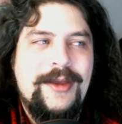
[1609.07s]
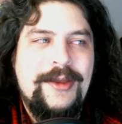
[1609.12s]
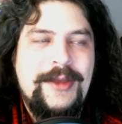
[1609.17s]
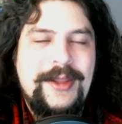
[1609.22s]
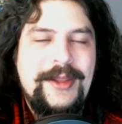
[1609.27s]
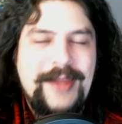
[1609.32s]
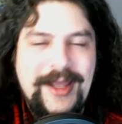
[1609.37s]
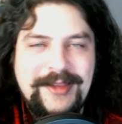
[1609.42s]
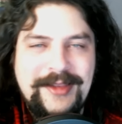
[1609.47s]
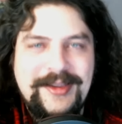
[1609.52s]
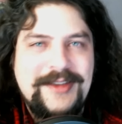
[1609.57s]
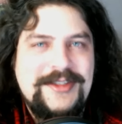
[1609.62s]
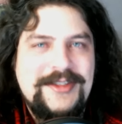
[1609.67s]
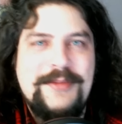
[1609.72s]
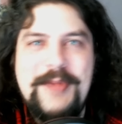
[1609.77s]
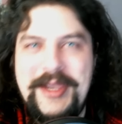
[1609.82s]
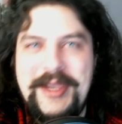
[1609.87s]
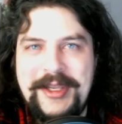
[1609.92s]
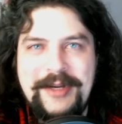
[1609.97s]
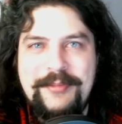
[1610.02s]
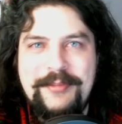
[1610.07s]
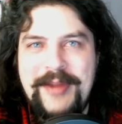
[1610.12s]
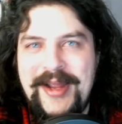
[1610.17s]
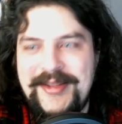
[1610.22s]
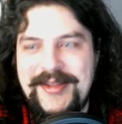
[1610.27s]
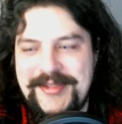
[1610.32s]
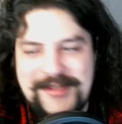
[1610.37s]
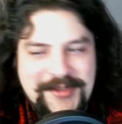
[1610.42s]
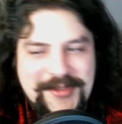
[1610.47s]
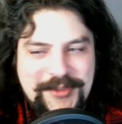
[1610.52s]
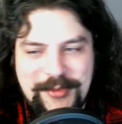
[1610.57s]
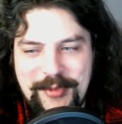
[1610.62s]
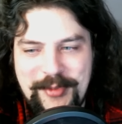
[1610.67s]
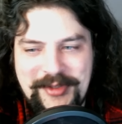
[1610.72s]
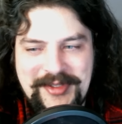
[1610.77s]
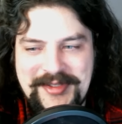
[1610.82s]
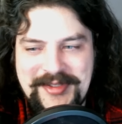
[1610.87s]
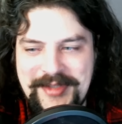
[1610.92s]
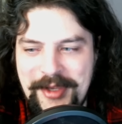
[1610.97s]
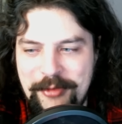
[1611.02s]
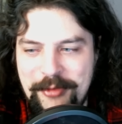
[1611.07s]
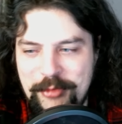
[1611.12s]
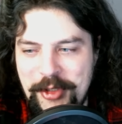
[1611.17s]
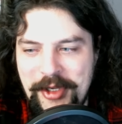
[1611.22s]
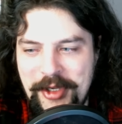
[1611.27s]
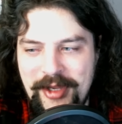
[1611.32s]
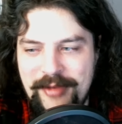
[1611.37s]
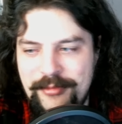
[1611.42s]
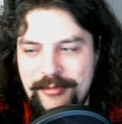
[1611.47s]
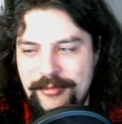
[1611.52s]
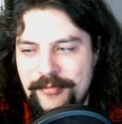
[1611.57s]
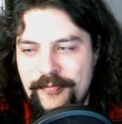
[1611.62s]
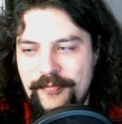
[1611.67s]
And that doesn't make it a bad system at the same time.